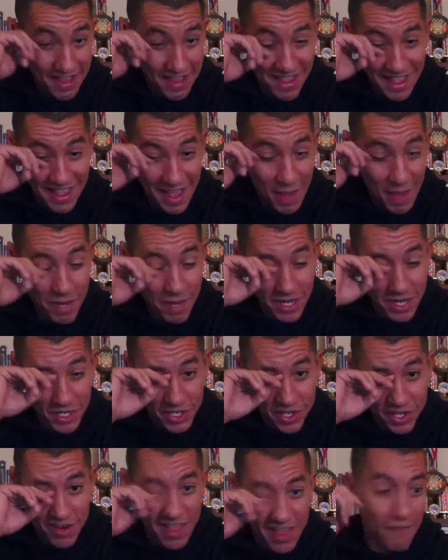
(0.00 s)
I'm going to
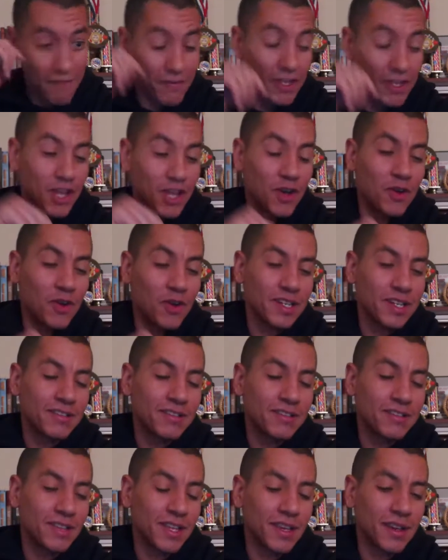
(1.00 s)
share that video
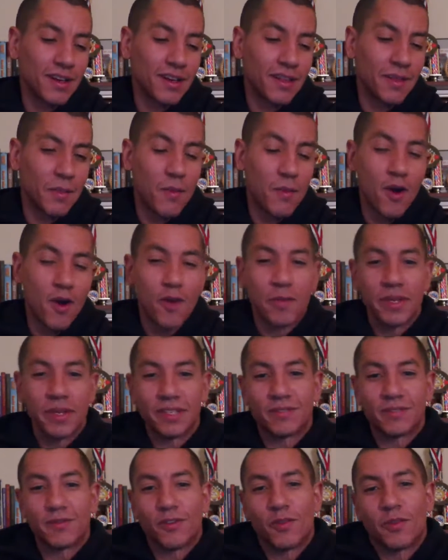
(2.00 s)
into the
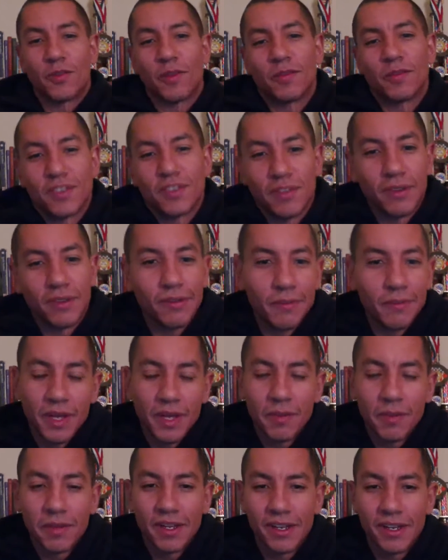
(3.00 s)
Barbies group. I'm sure they'll be
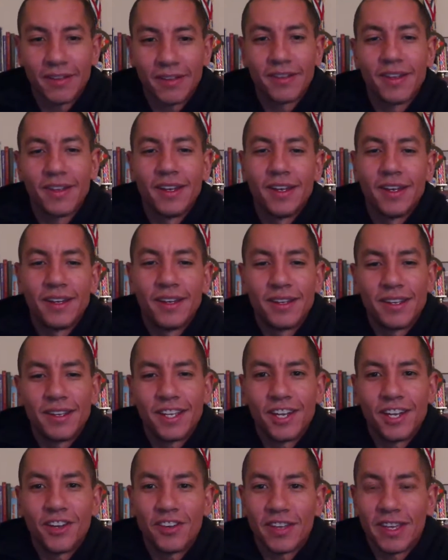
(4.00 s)
able to,
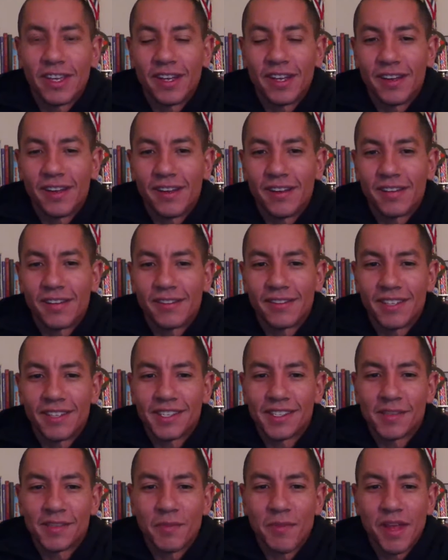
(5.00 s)
you know, get
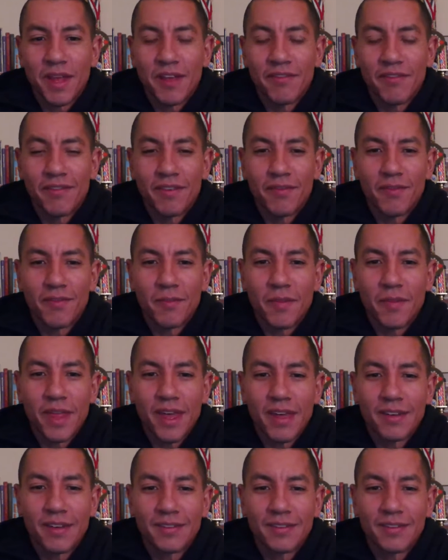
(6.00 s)
some benefit from that.